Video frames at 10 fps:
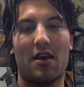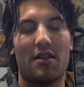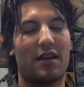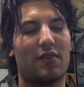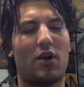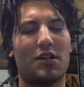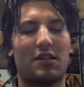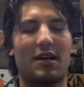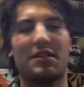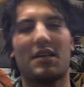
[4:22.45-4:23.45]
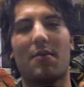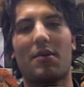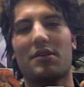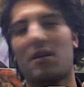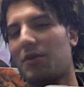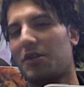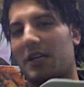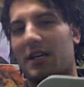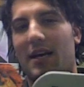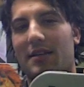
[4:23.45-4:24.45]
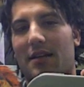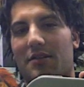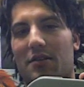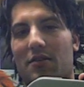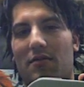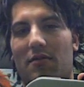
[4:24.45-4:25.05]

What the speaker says: Thanks for watching, Classic Gamers, and we'll check you guys out soon.